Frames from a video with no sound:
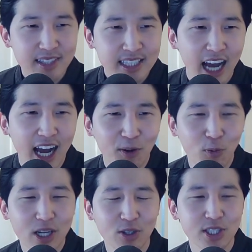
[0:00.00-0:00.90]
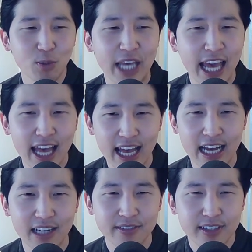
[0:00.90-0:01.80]
What else do we
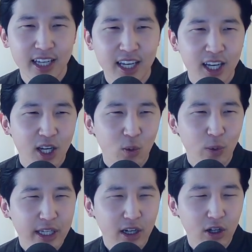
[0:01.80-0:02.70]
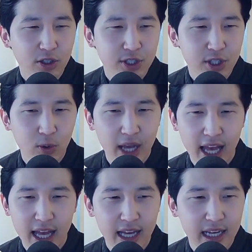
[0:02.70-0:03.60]
have? We also
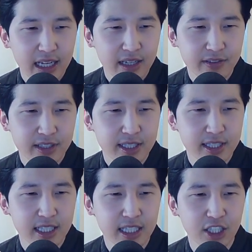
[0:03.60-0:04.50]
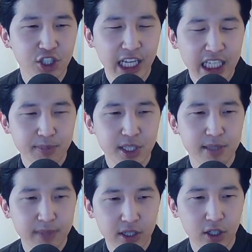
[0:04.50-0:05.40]
have, let's see, J.M.
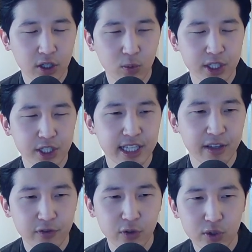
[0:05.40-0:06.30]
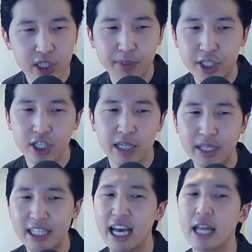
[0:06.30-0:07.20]
Smucker, which food CPG company